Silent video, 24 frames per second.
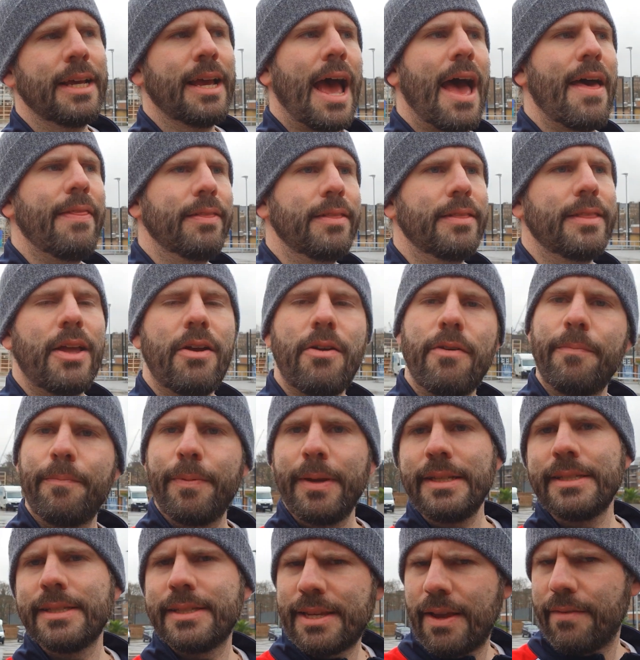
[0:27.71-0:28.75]
and there have
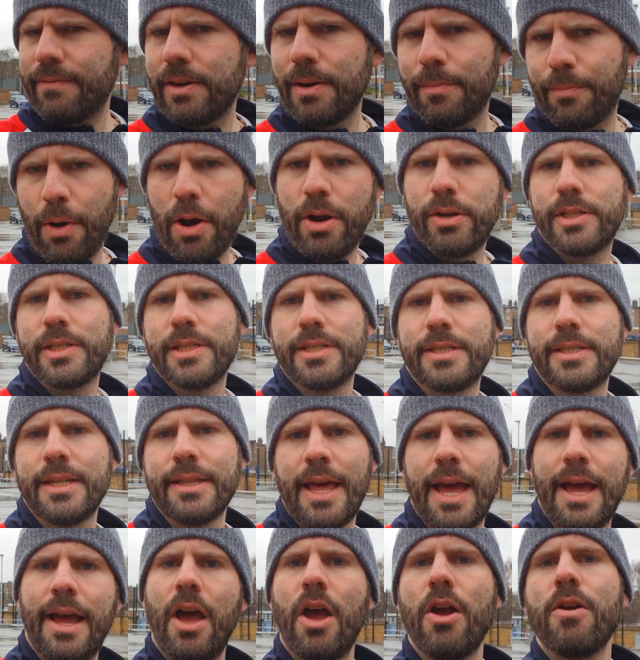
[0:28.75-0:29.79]
been several approaches to
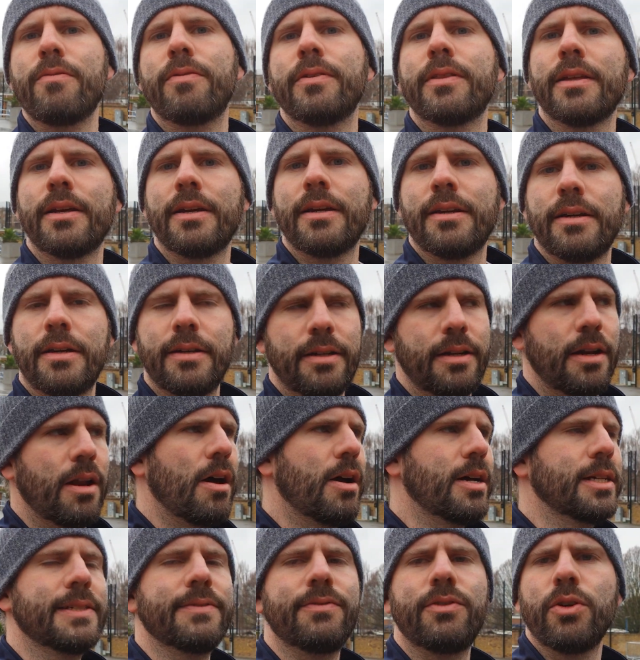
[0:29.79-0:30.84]
that over the
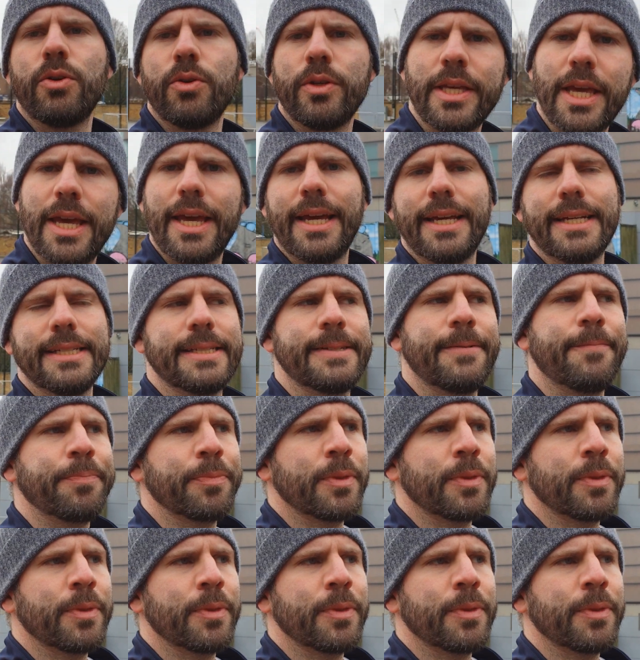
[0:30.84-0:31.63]
last few years.